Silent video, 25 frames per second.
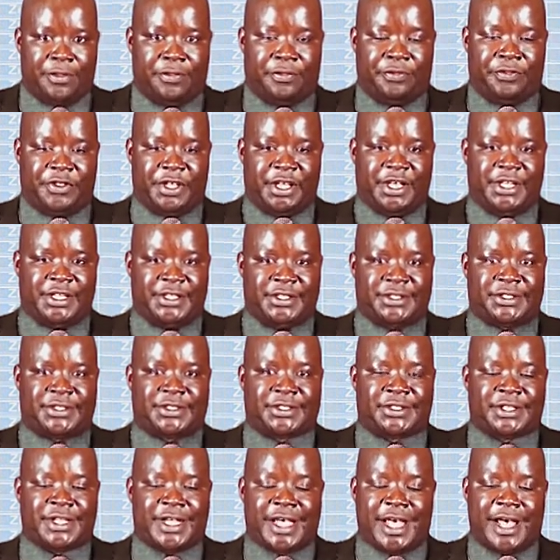
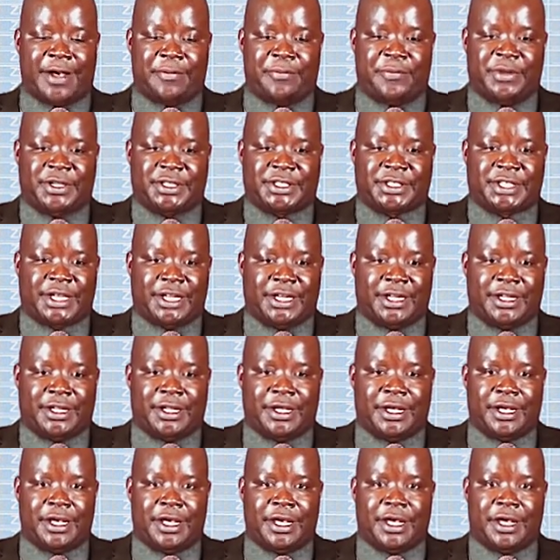These are
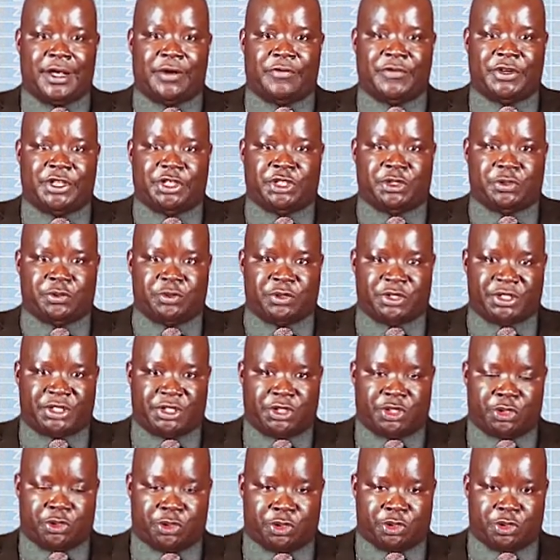basically reduced
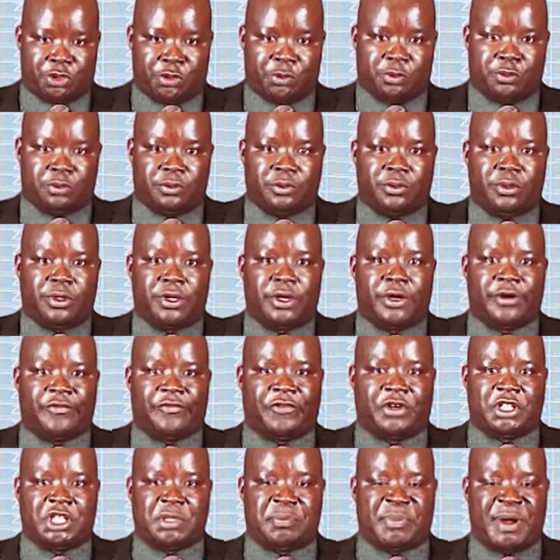to two
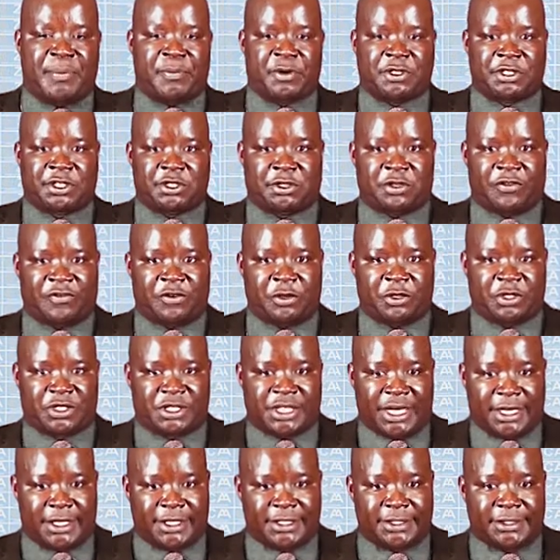for the purposes of your
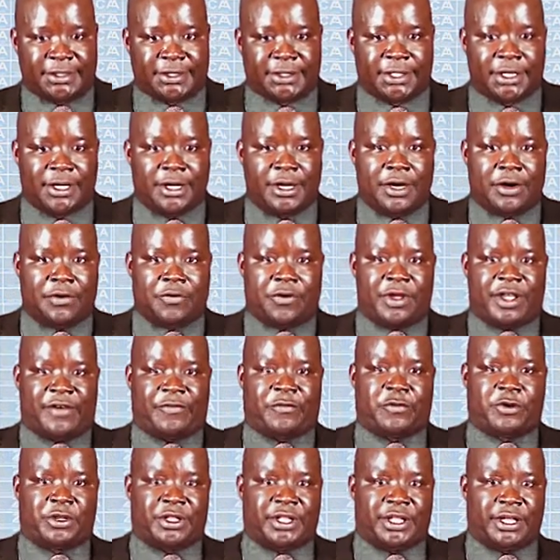studies. We have
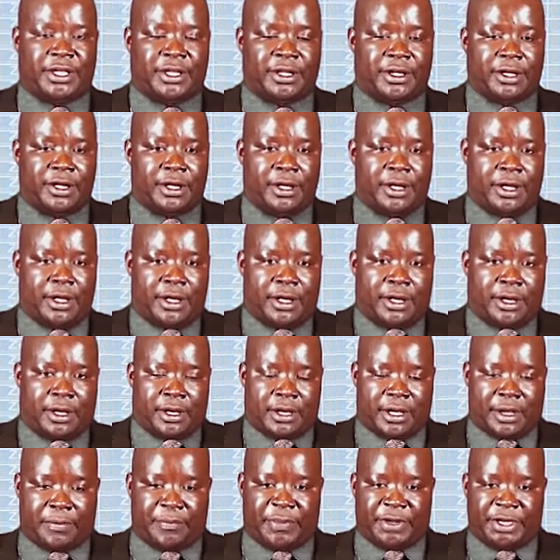got the
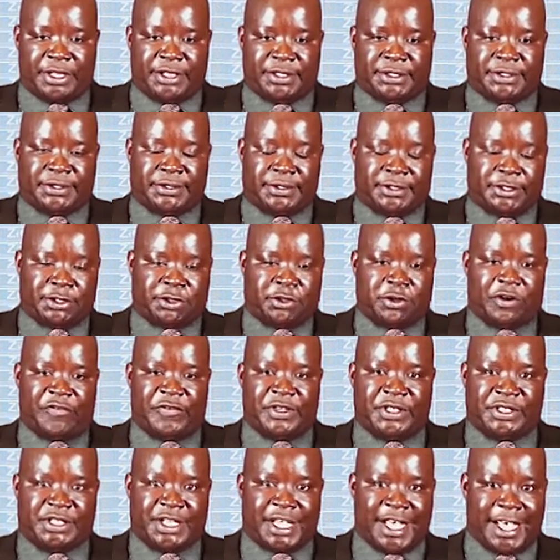Companies
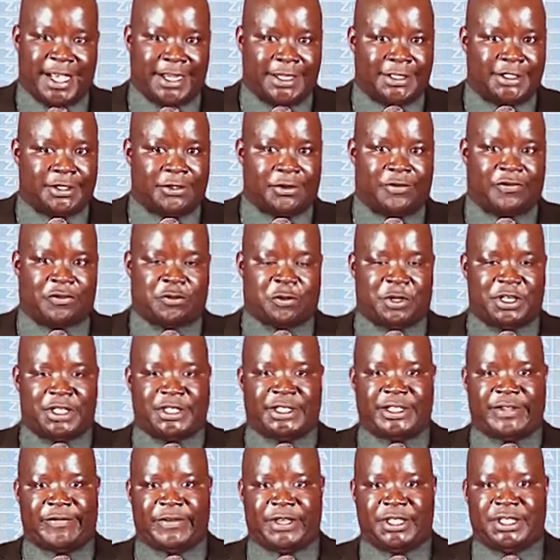Insolvency Act of
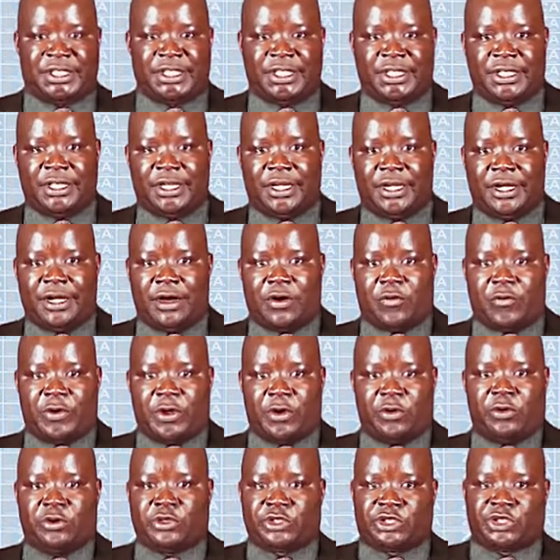2017. We
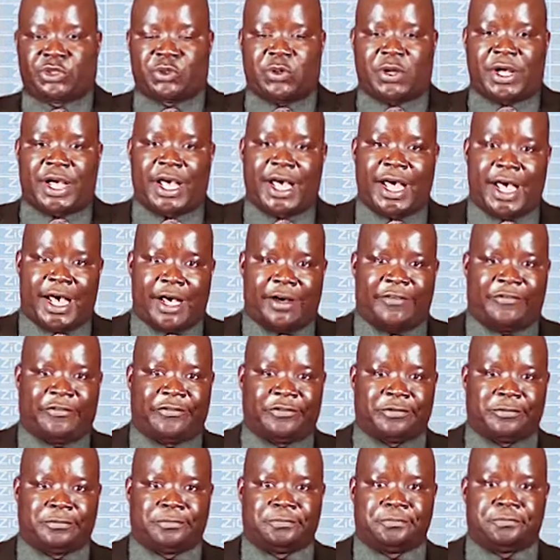also have
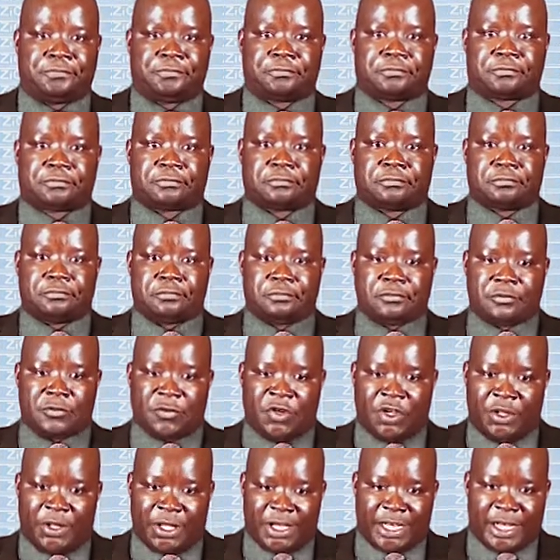
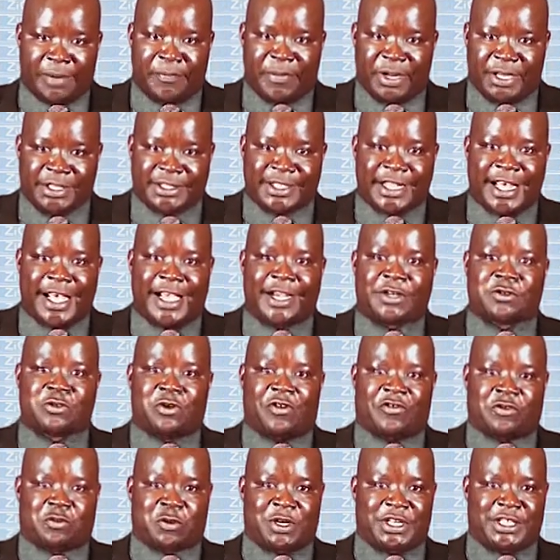the Companies Act of
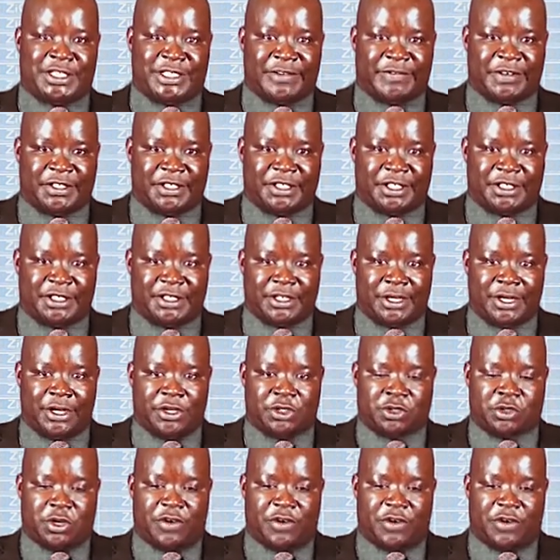2017. So